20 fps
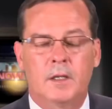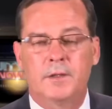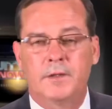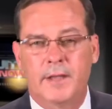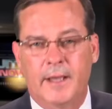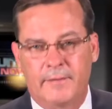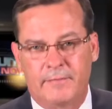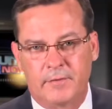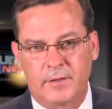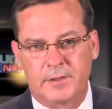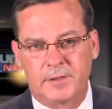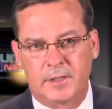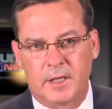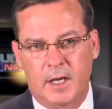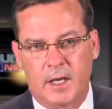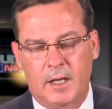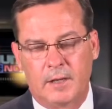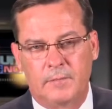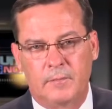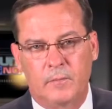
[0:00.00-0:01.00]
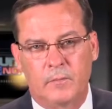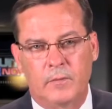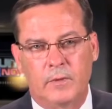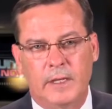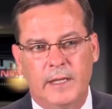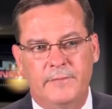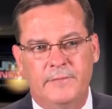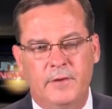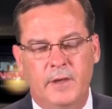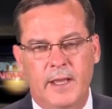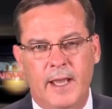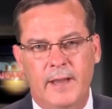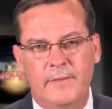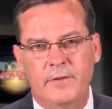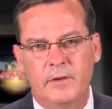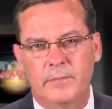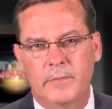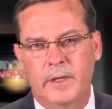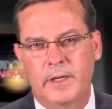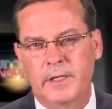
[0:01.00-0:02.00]
Definitely, Scott. If you have
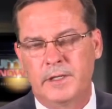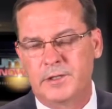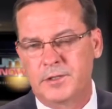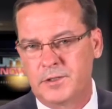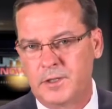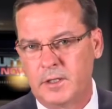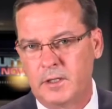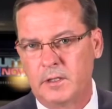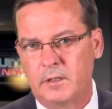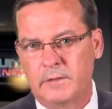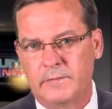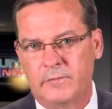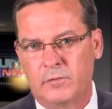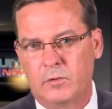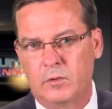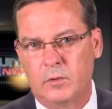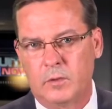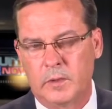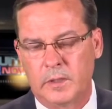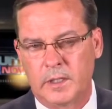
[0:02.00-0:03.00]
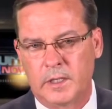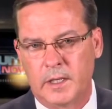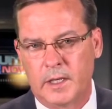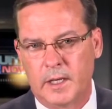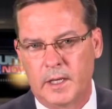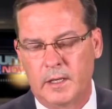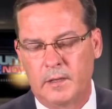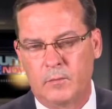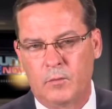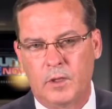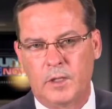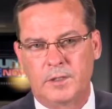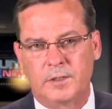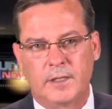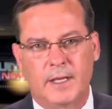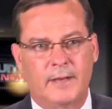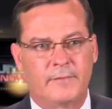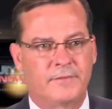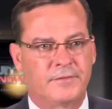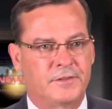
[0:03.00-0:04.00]
your money still in a 401k, which
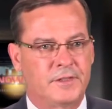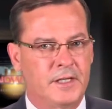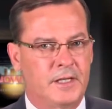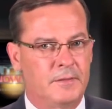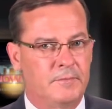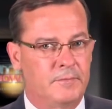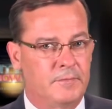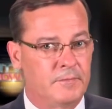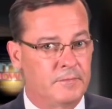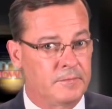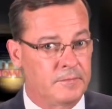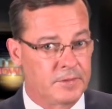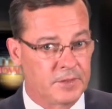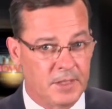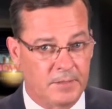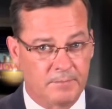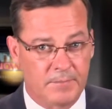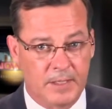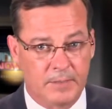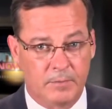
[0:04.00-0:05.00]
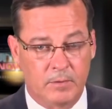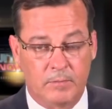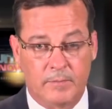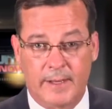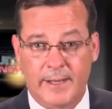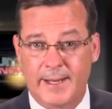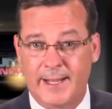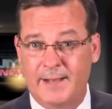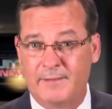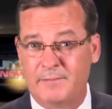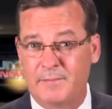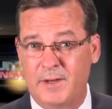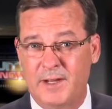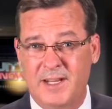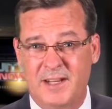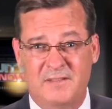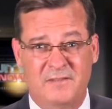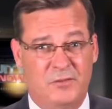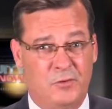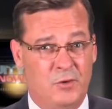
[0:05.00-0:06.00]
I've seen some people might have money
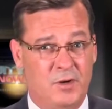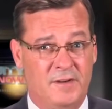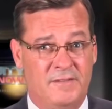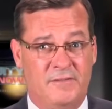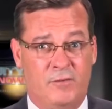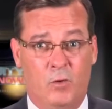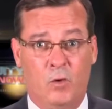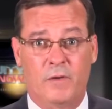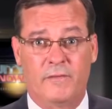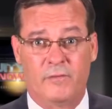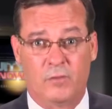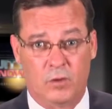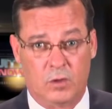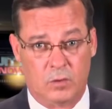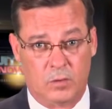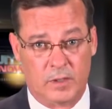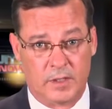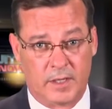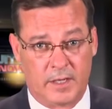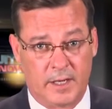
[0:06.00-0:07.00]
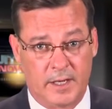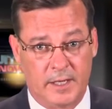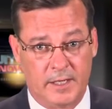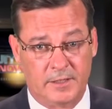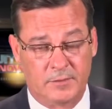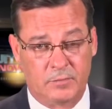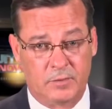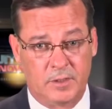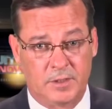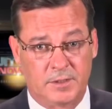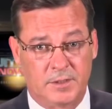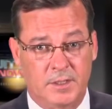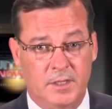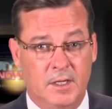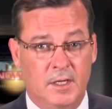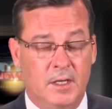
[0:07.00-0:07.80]
in 3 or 4 401ks, which